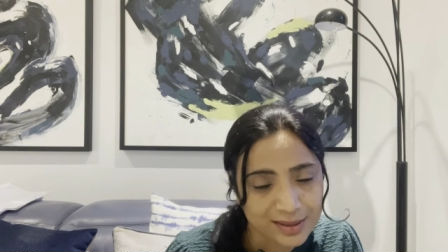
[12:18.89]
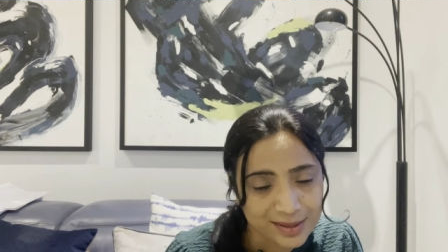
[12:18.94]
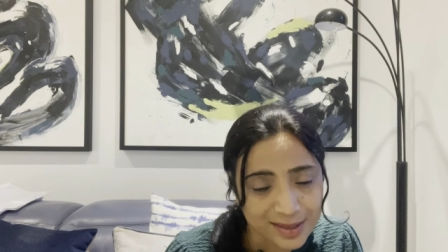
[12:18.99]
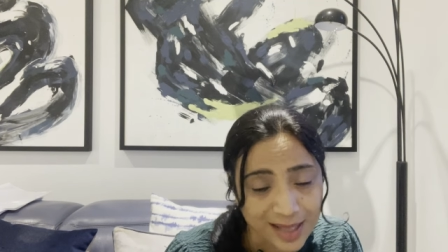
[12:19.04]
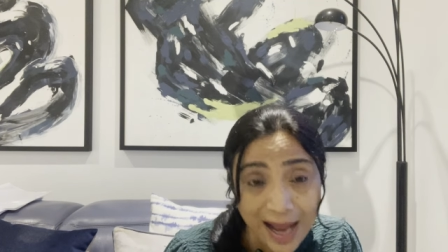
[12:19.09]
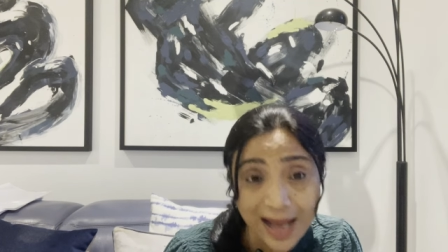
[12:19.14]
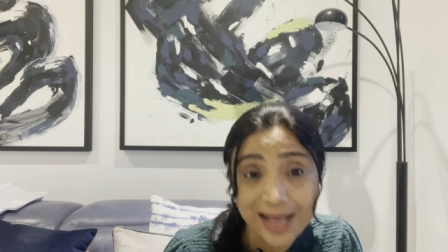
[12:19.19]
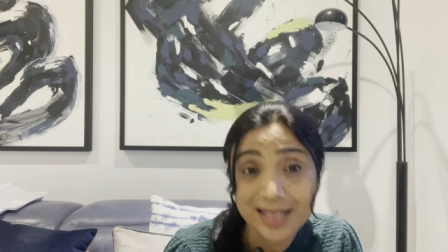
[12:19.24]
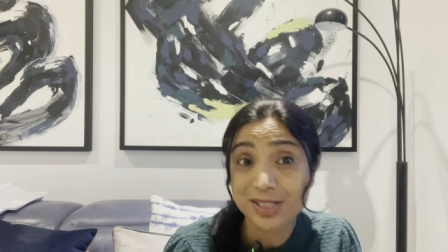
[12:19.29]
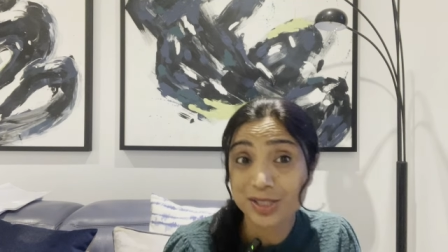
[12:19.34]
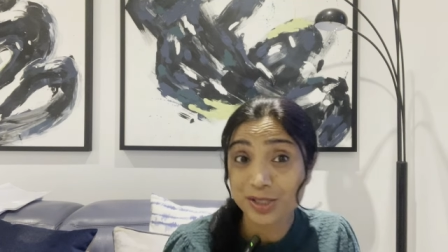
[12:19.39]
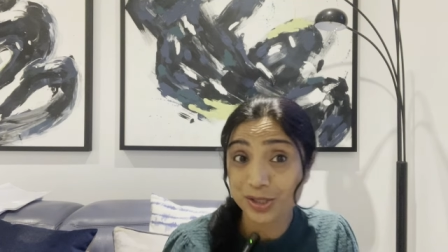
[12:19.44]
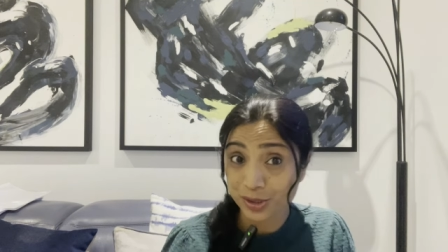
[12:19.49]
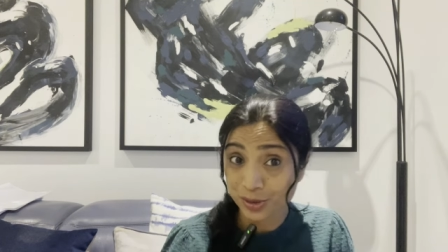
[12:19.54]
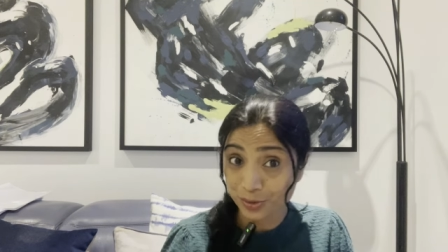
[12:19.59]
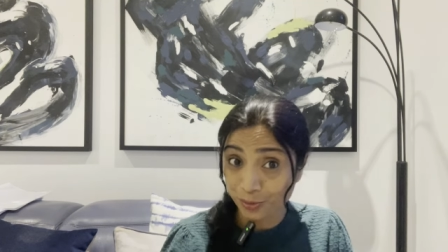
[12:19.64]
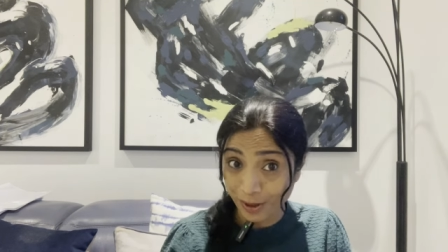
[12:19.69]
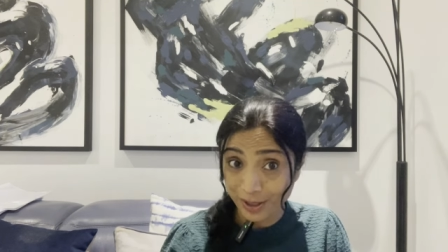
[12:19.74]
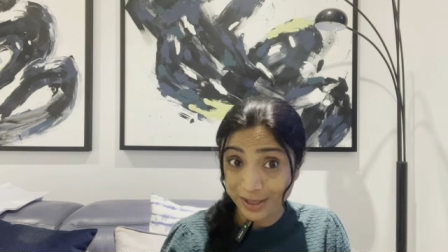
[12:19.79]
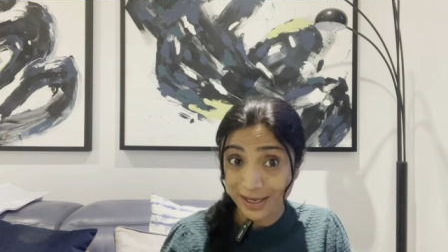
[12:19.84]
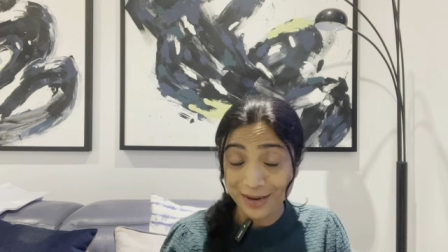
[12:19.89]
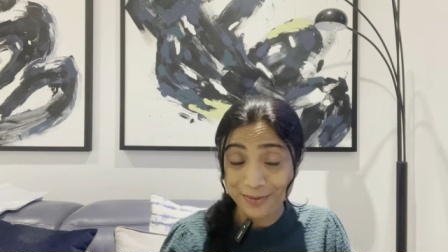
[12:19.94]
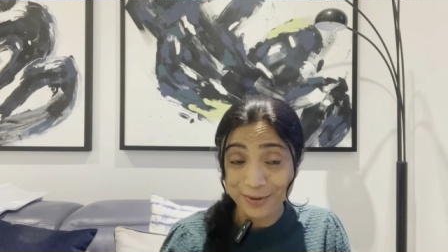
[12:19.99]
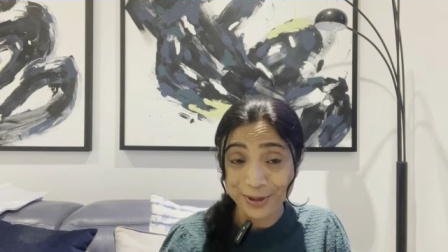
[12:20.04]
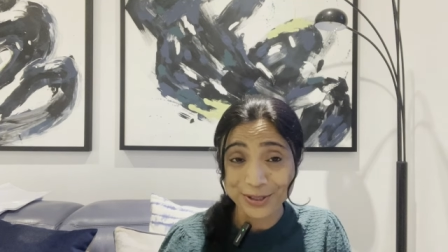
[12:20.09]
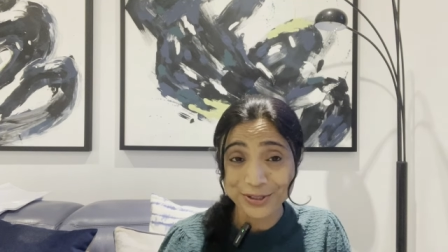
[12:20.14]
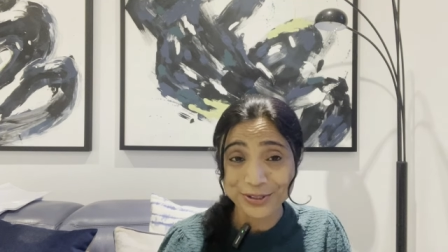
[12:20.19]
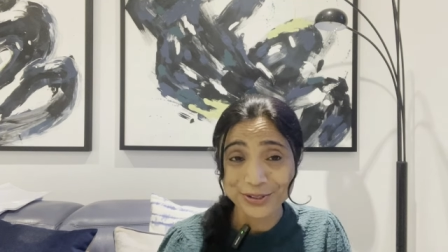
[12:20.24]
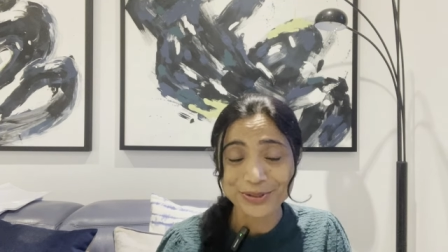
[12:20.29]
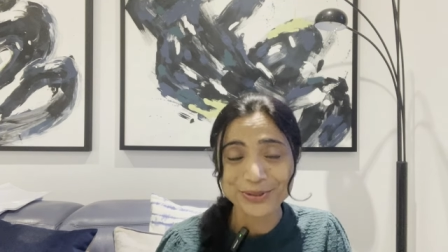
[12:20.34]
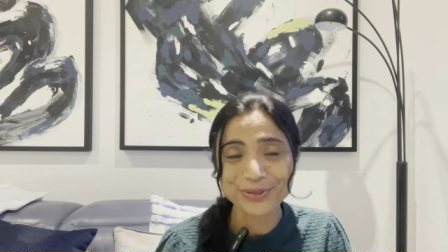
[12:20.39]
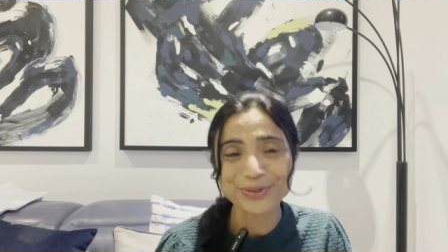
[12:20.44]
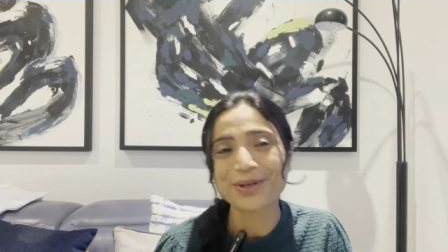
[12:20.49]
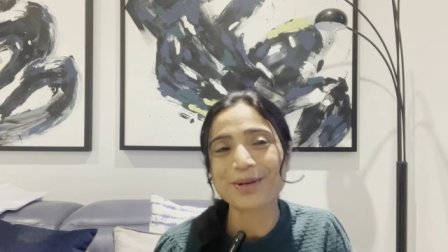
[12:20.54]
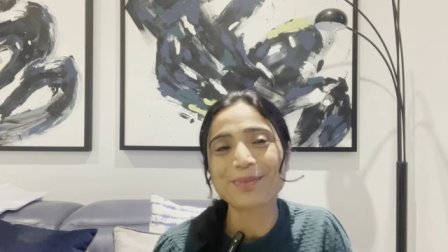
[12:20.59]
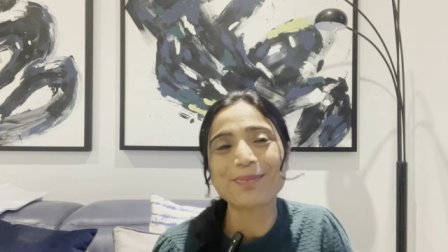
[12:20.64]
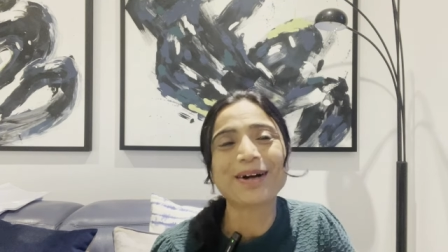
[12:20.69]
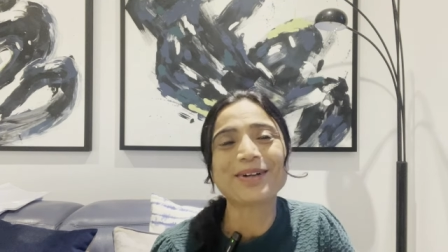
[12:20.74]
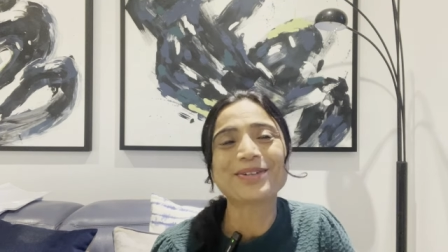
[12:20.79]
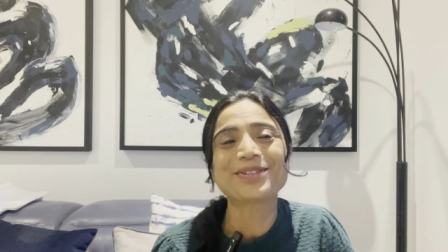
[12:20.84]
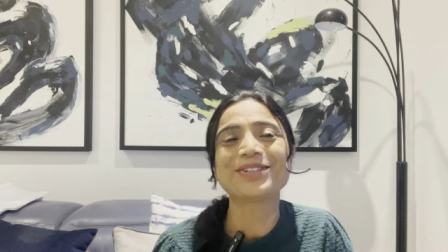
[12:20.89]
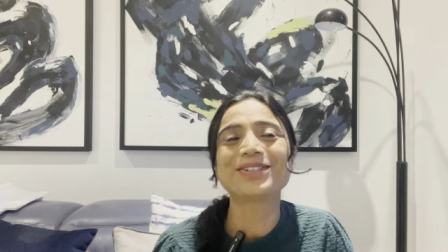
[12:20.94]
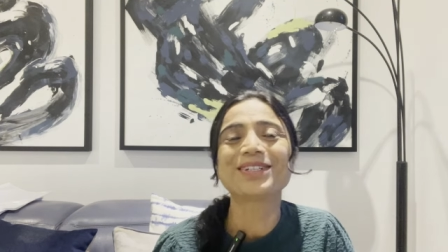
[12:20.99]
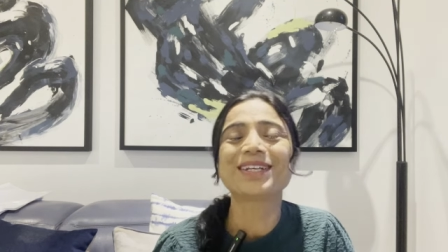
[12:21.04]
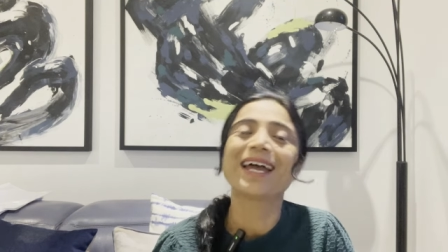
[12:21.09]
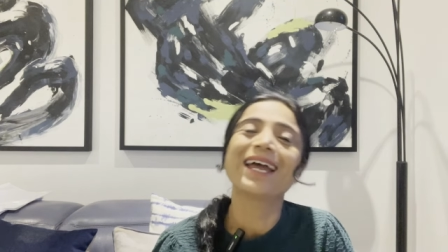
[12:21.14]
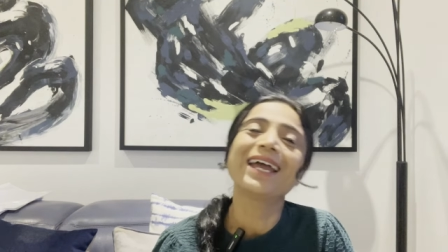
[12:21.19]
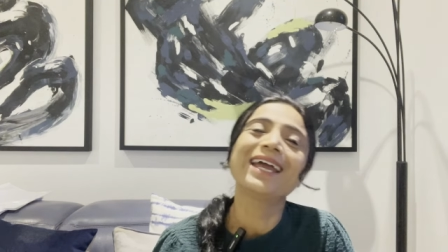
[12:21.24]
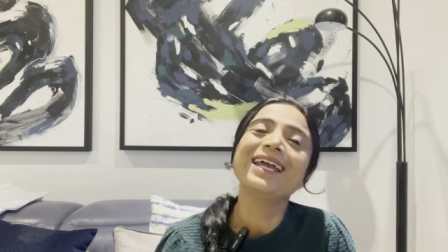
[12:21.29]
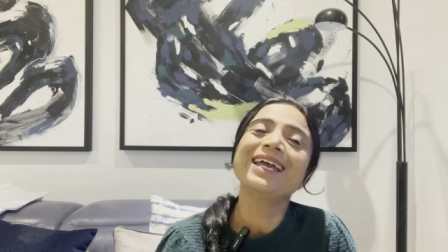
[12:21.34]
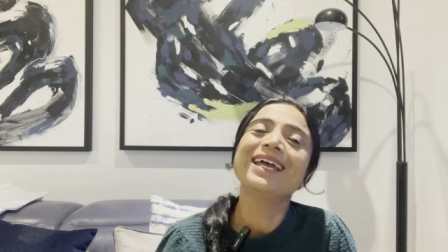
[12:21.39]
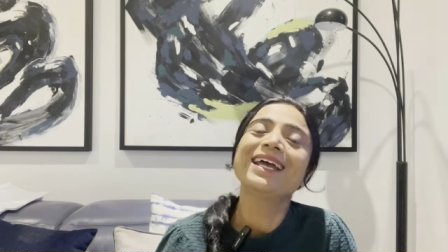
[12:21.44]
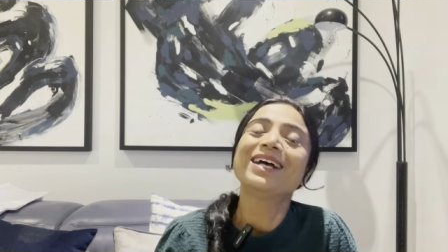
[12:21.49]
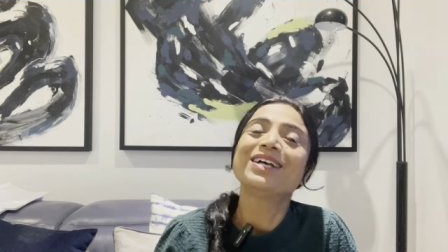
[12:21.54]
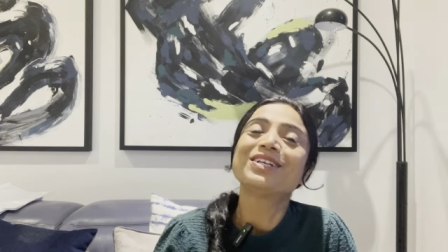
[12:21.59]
that's what I wanted to talk about today.